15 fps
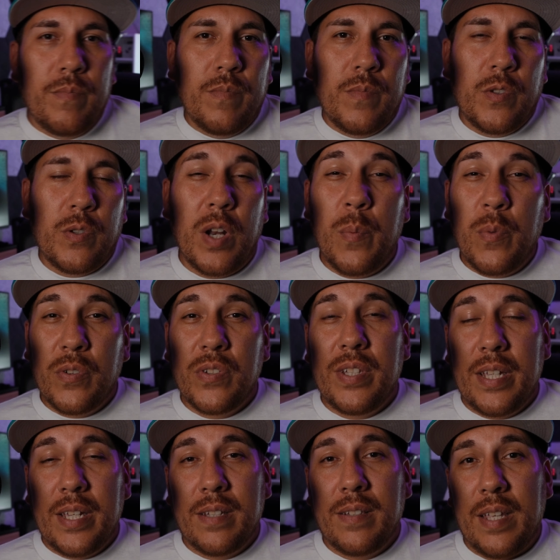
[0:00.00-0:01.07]
So number
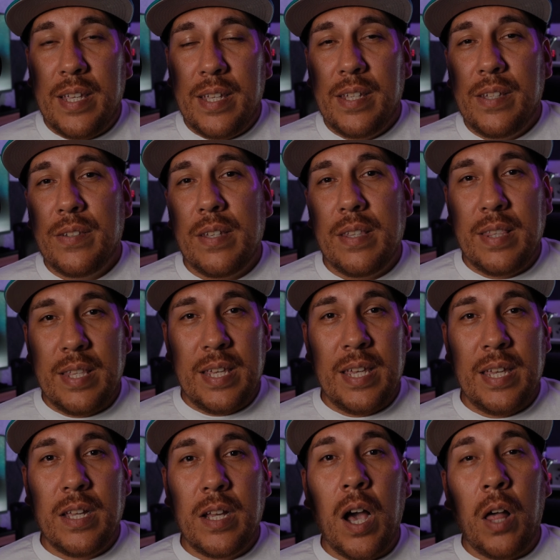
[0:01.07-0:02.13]
6 is
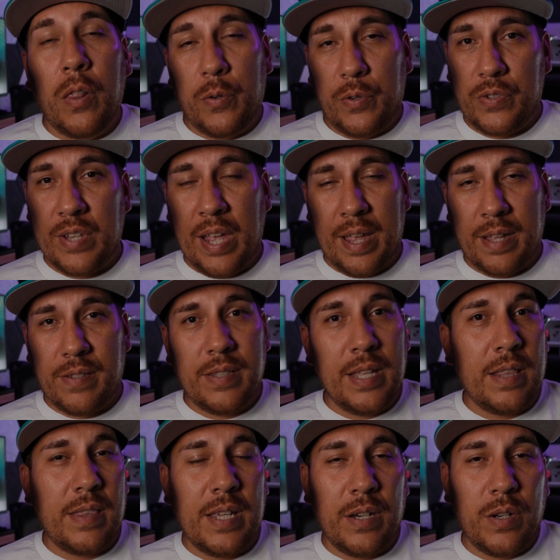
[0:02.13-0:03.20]
the color science
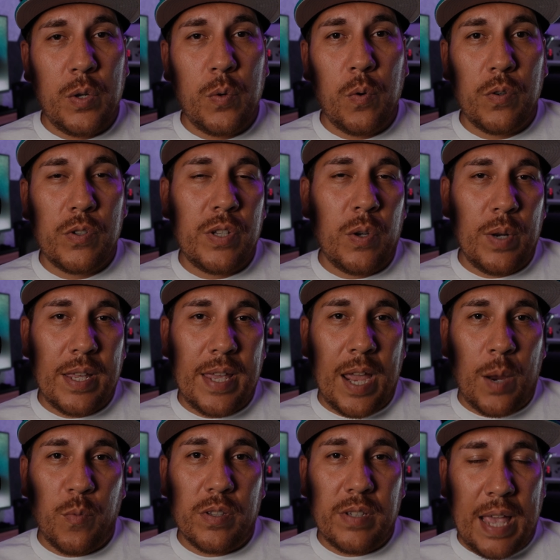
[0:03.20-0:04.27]
that the newer Sony
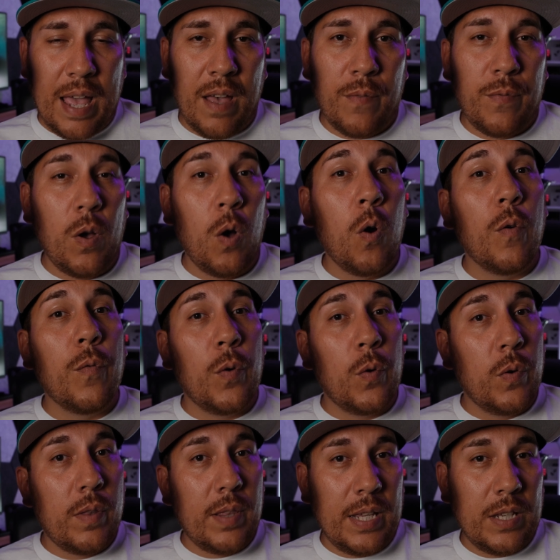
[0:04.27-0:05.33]
cameras have
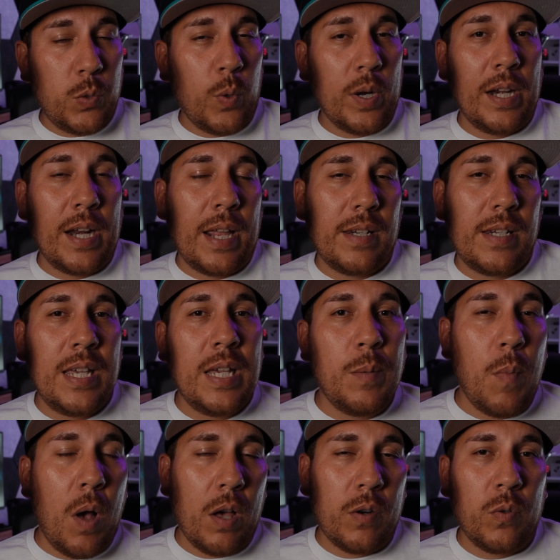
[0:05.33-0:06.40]
over the 2019
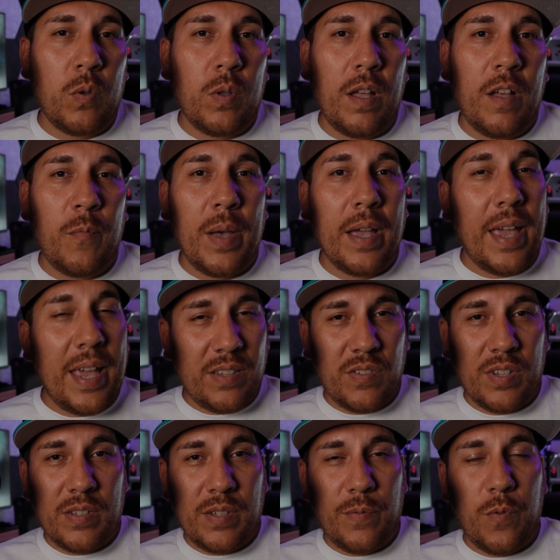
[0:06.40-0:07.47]
model of my
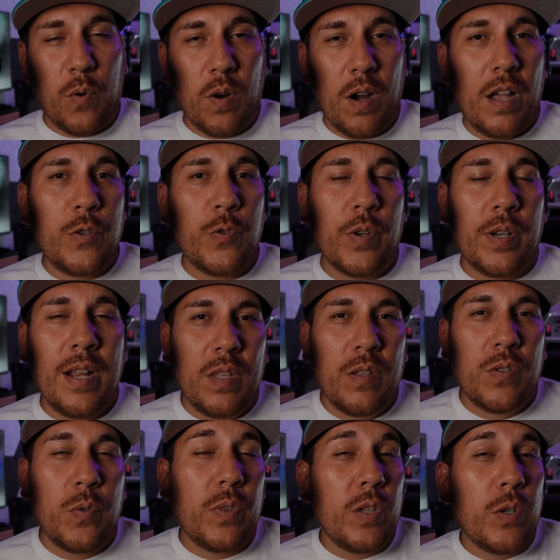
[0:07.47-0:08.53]
A6400.
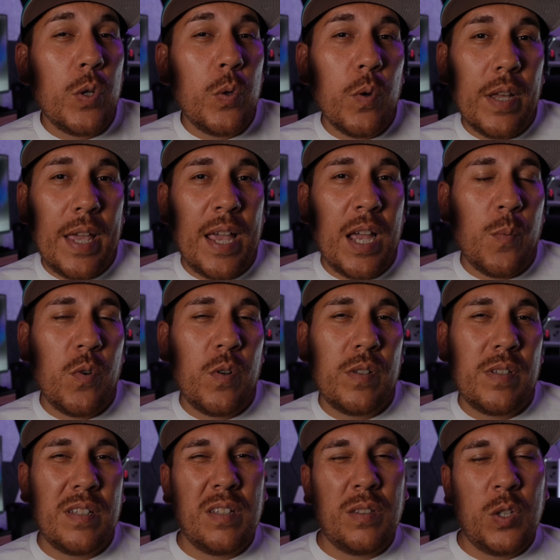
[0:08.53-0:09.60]
So with the newer
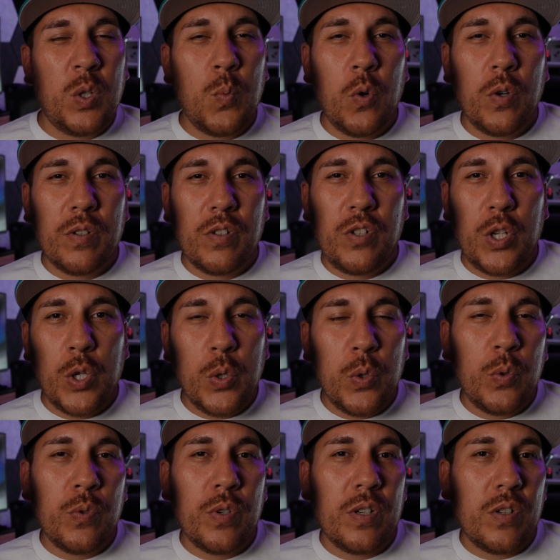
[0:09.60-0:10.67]
cameras, it's a little more
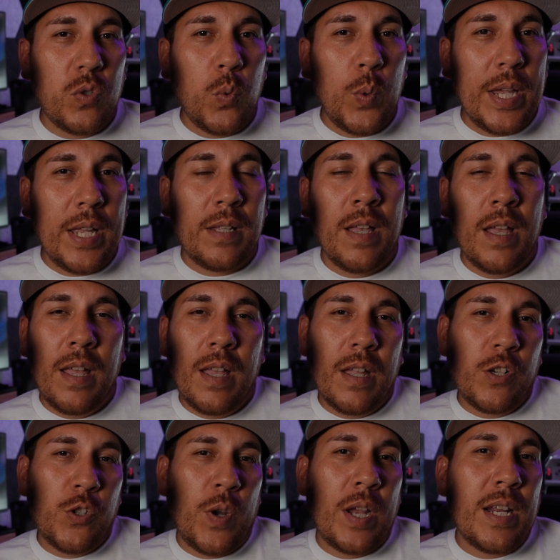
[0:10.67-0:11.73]
tuned and tweaked,
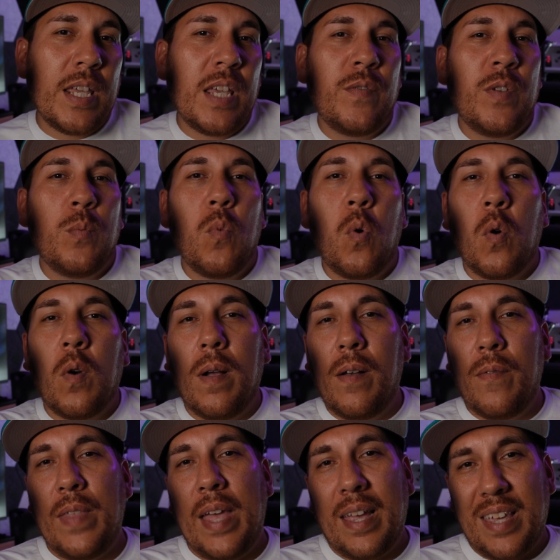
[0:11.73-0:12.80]
trying to give you more
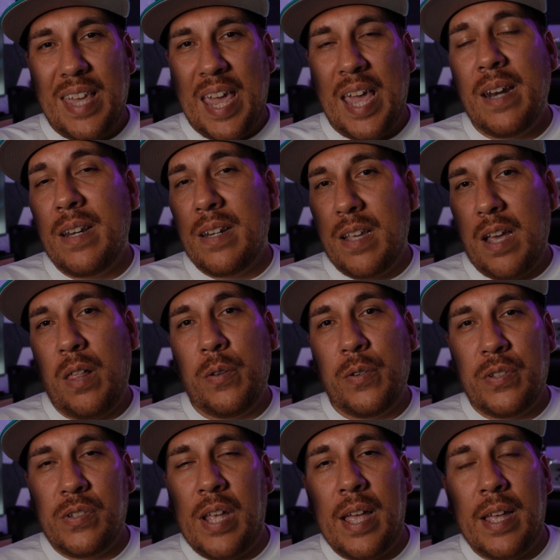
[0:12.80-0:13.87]
of that Canon color
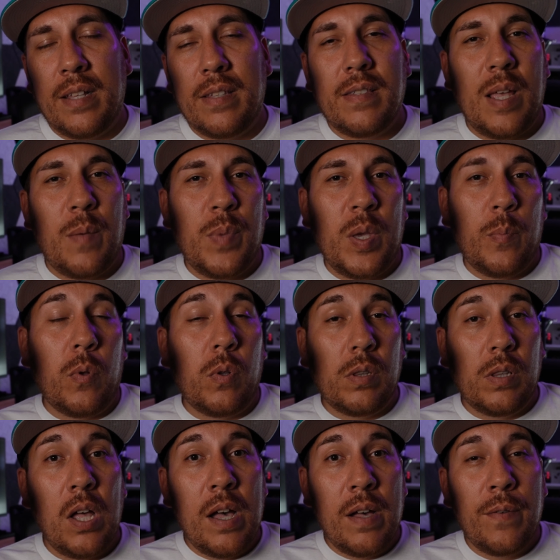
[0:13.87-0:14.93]
science that people
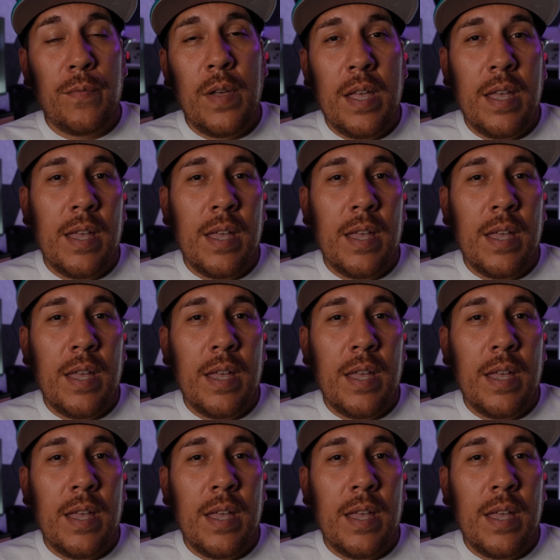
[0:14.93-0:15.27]
love.